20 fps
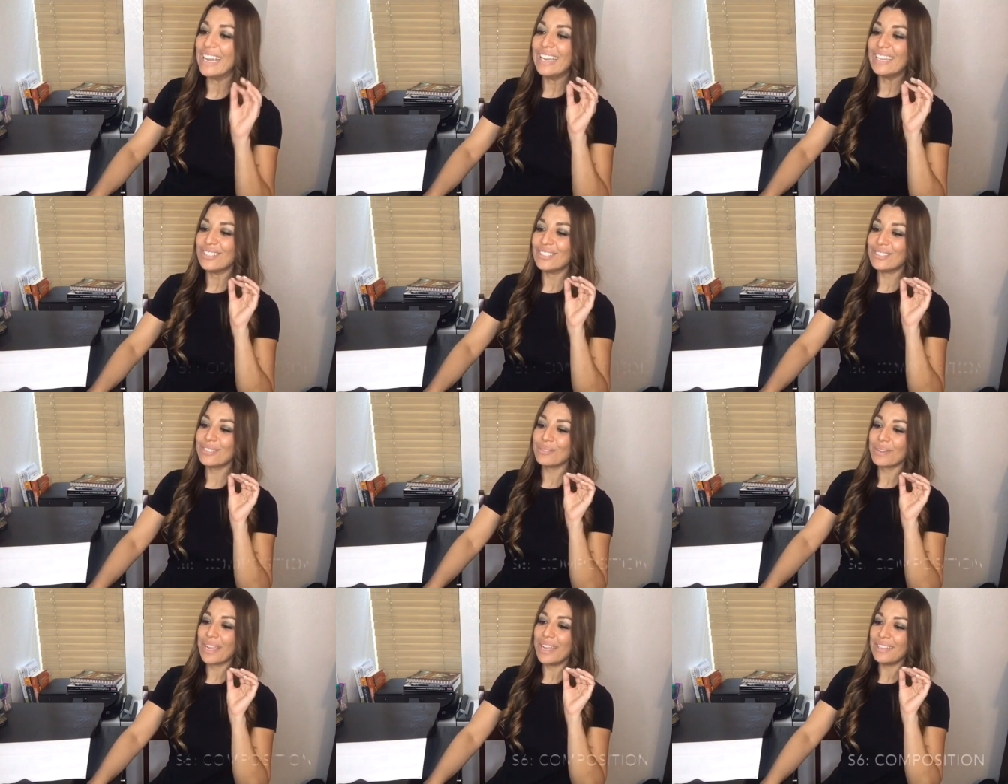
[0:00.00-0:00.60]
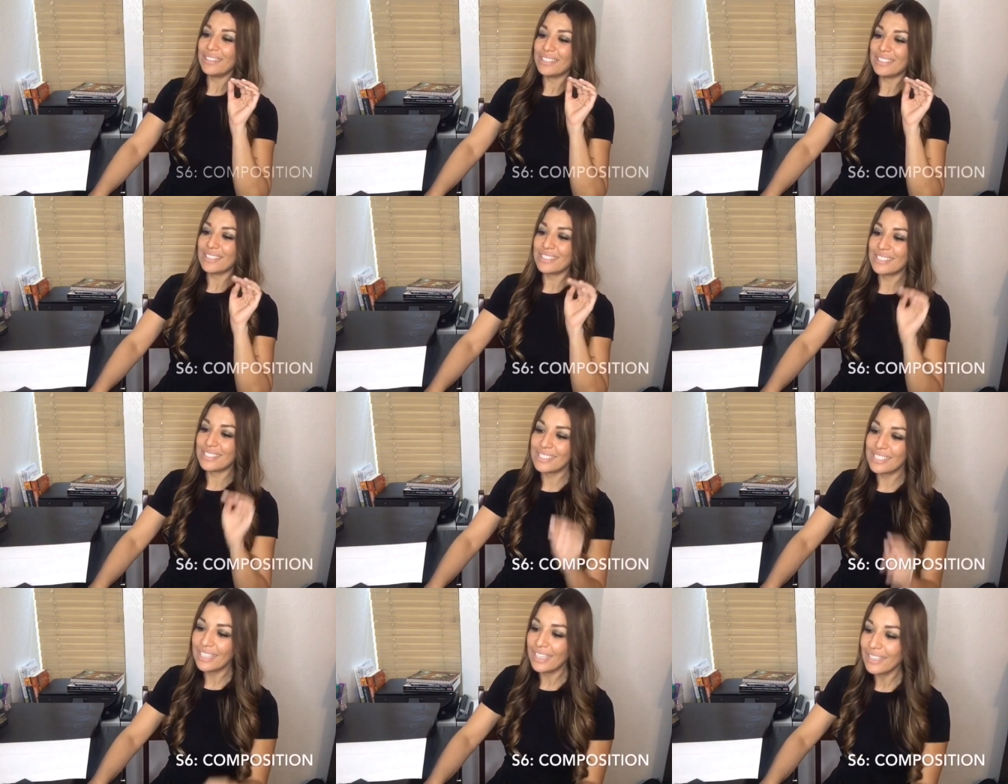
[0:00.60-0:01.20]
Strand
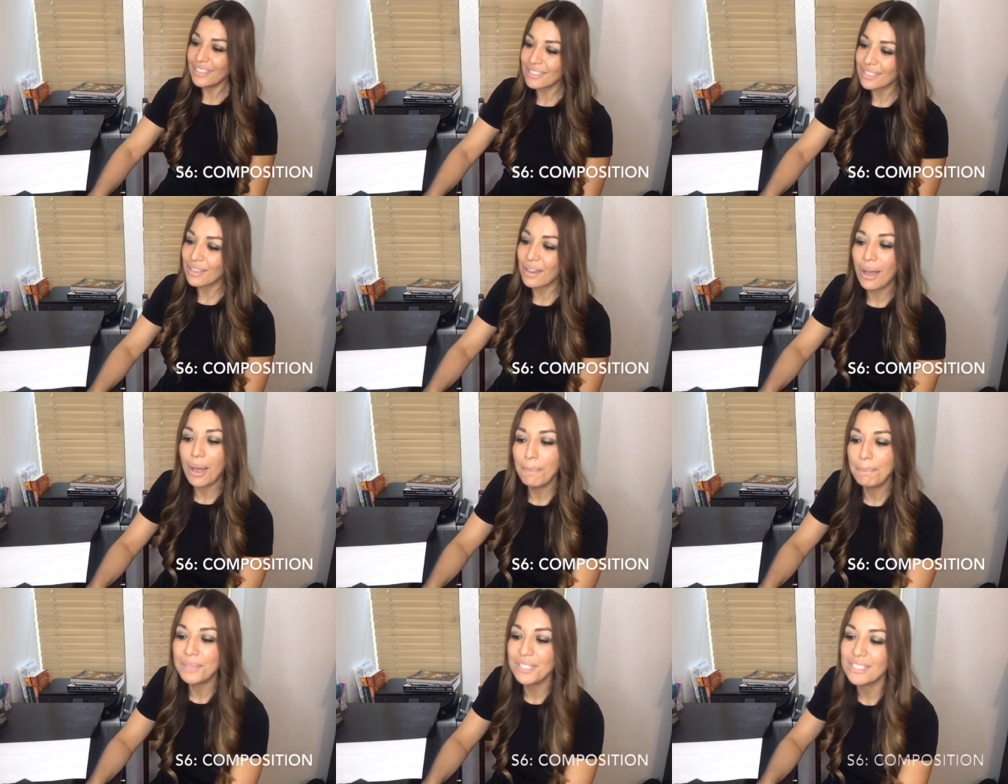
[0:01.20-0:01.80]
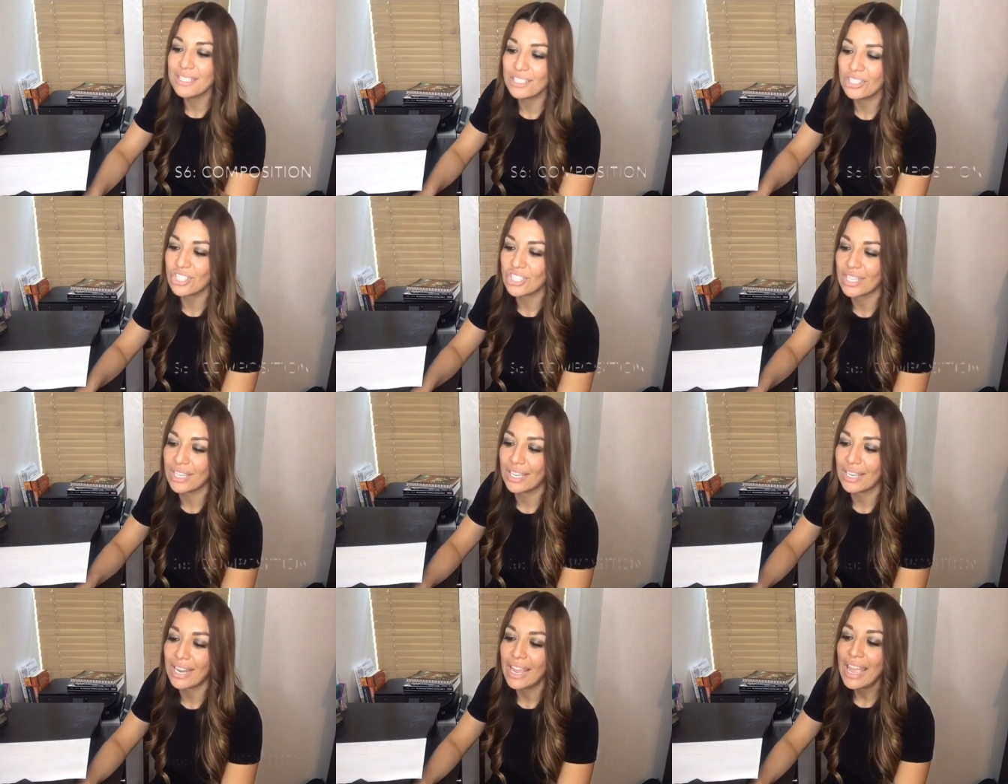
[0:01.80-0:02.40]
6,
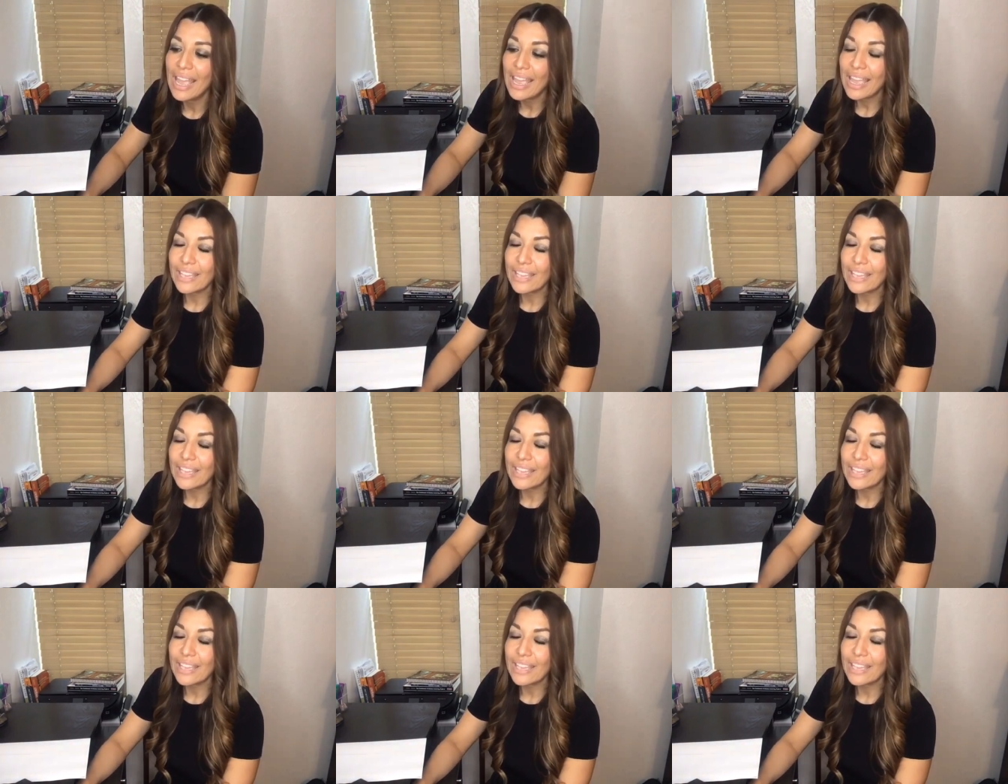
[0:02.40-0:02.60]
composition.